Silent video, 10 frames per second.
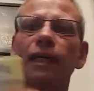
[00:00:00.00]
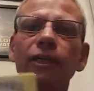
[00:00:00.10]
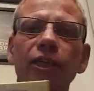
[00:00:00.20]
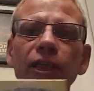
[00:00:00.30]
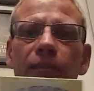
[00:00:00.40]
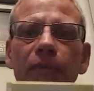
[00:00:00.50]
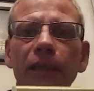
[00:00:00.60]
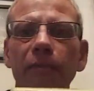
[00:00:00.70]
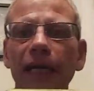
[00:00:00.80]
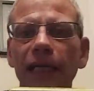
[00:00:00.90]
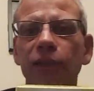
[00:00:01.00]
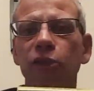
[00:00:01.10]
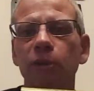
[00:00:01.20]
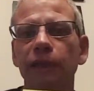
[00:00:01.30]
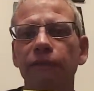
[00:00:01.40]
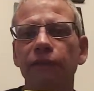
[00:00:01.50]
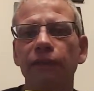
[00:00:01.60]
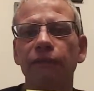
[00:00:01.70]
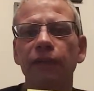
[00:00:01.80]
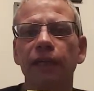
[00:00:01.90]
A nice big pack of twenty
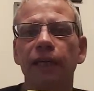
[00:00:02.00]
five